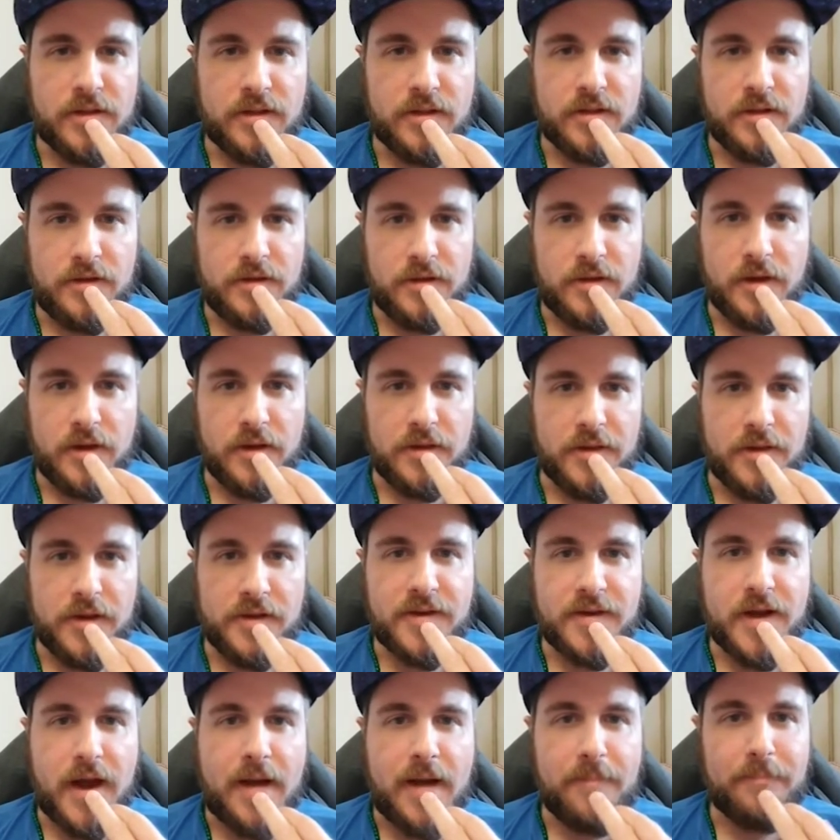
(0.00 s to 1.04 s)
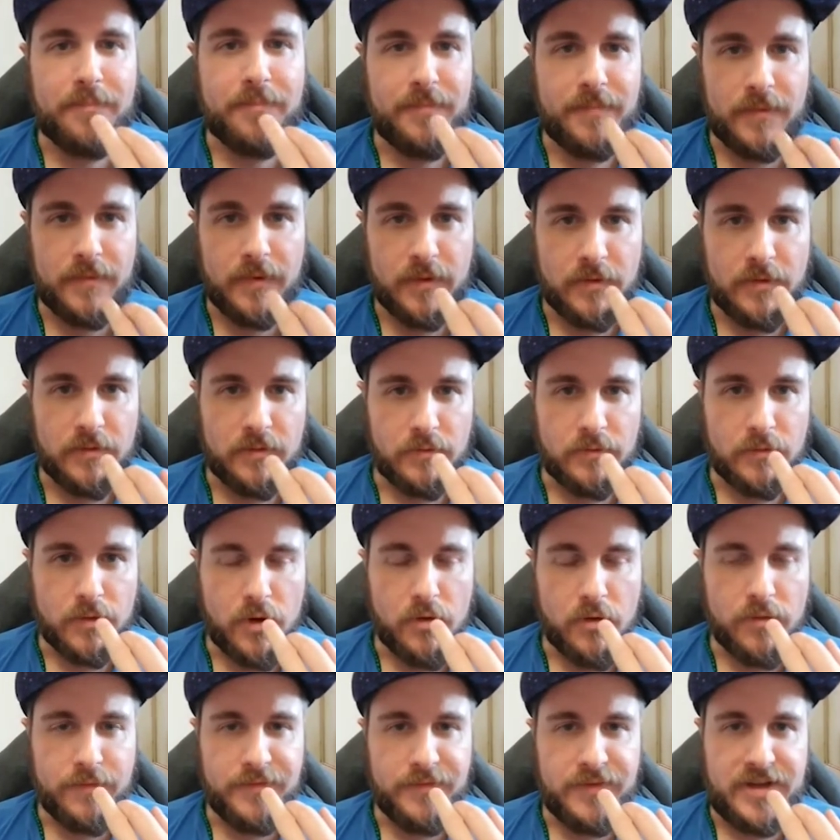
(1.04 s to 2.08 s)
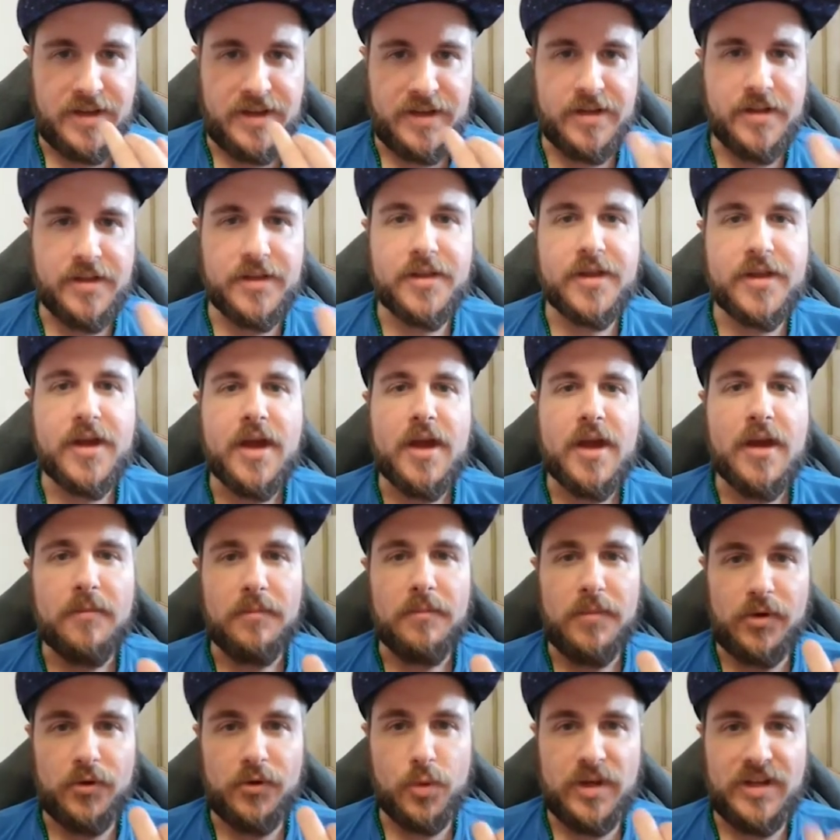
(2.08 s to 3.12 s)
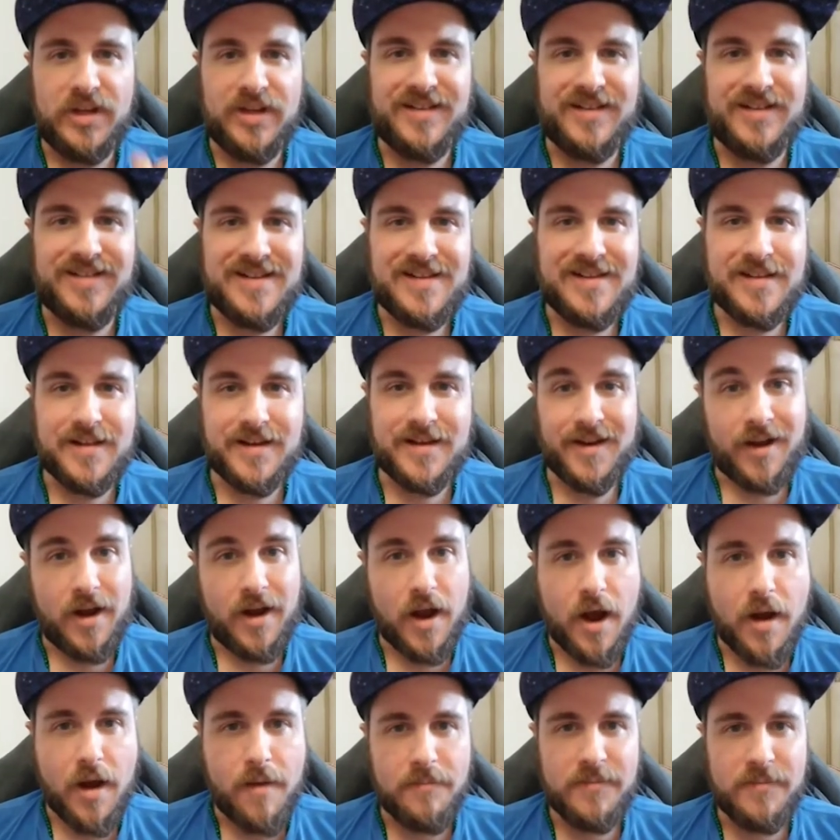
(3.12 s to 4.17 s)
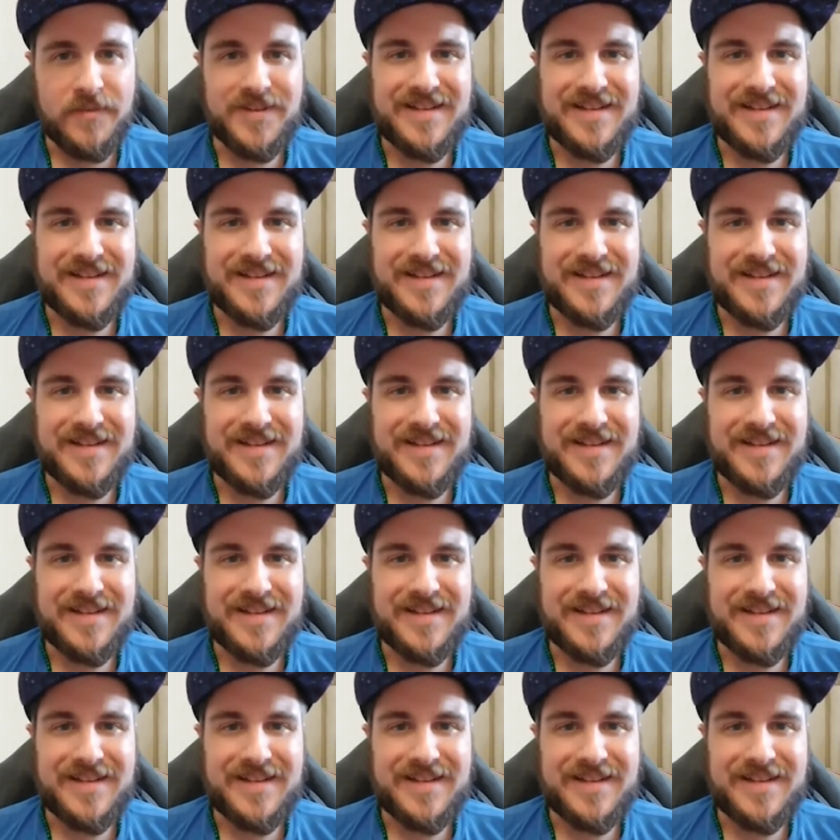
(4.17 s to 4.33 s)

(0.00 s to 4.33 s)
the top row of teeth, between the teeth and the gums,